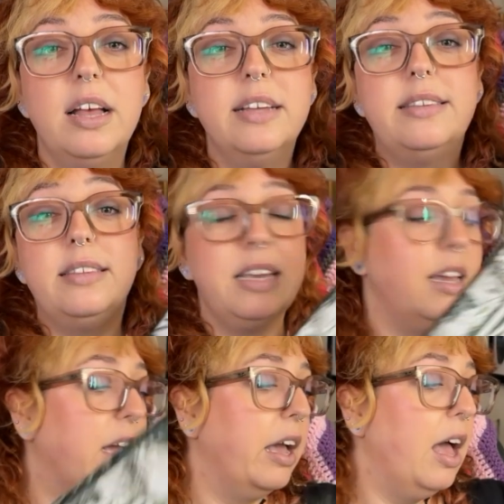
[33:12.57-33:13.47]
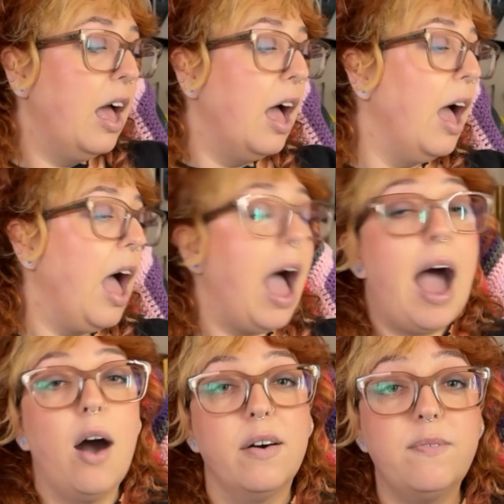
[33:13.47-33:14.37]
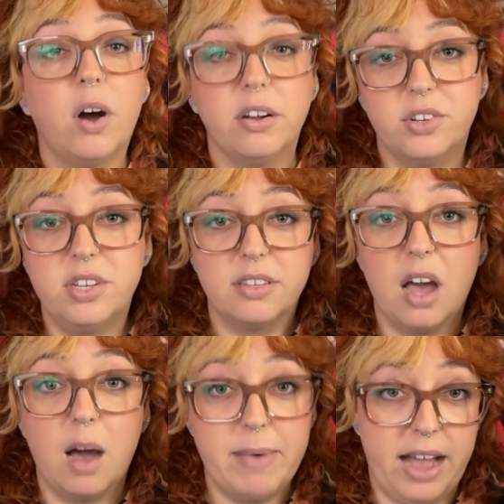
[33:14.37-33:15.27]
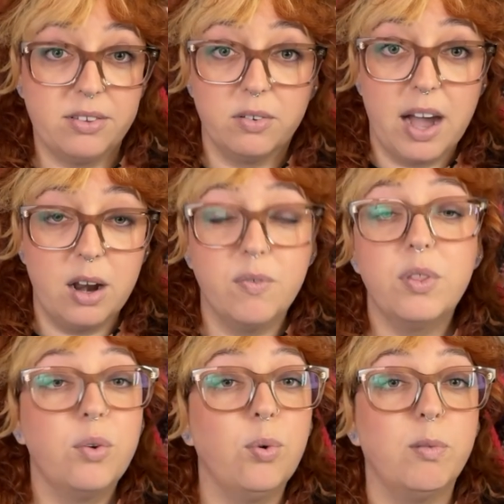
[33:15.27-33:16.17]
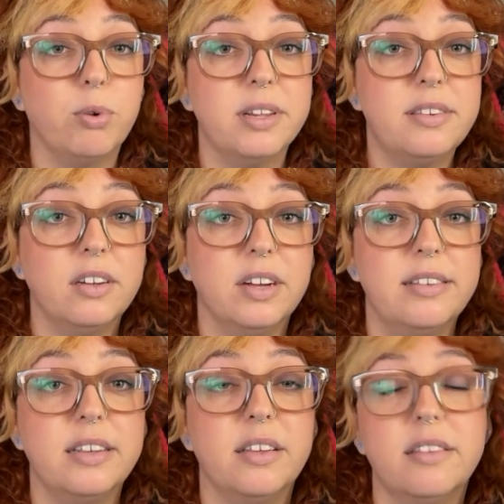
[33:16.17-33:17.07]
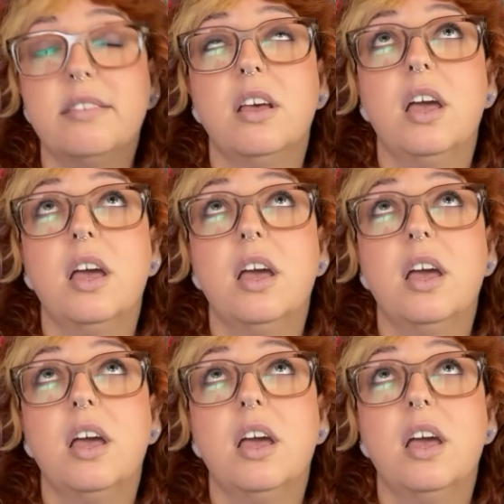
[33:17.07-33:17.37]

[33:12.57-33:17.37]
seeing how far she's come as a writer for the Cruel Prince series is